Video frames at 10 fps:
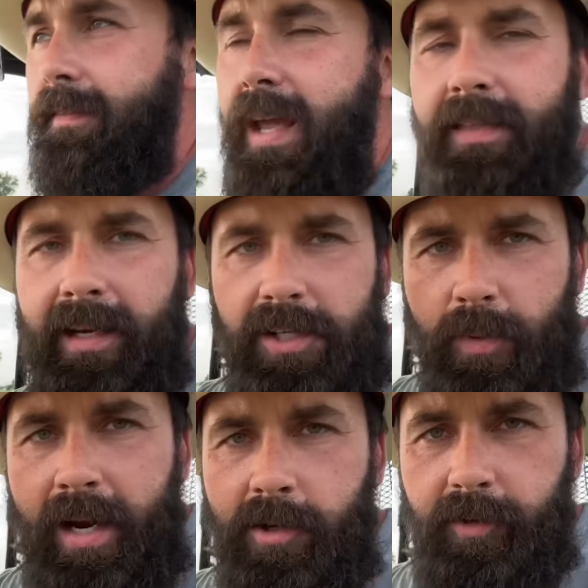They think it's
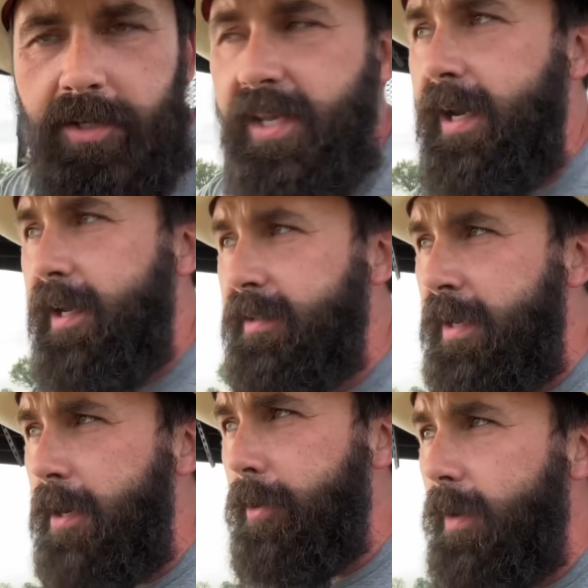raining for a second, then
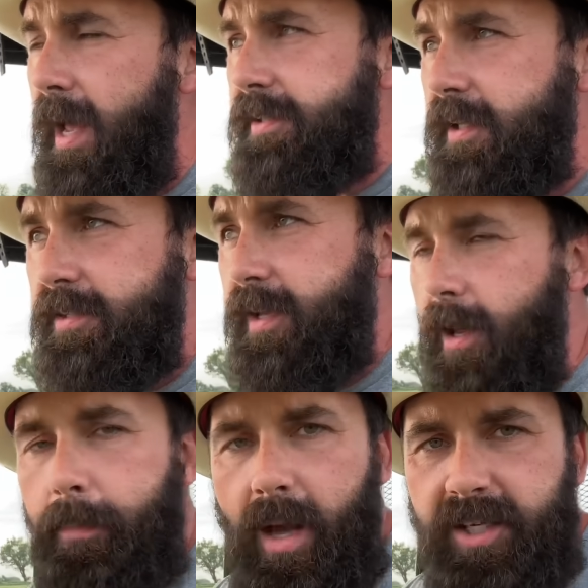they realize it's
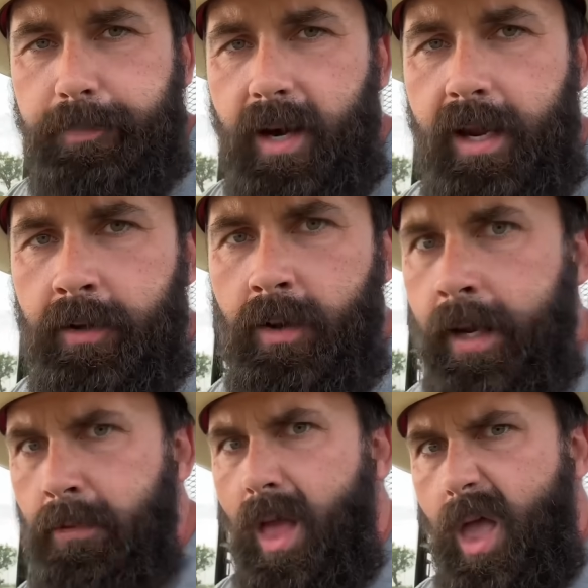uh, bug spray and they're
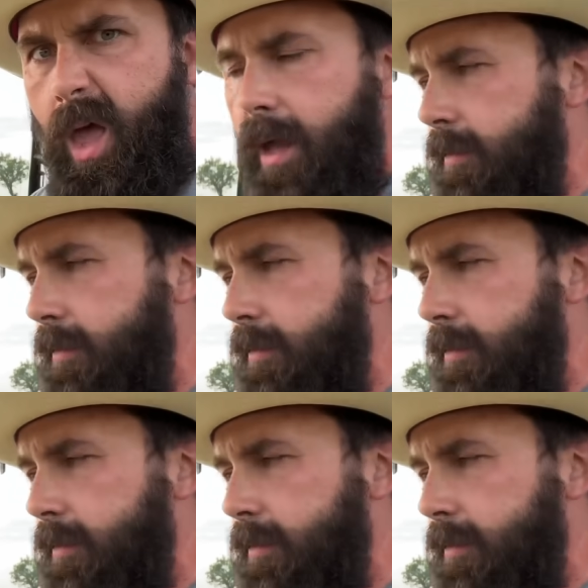like, ah,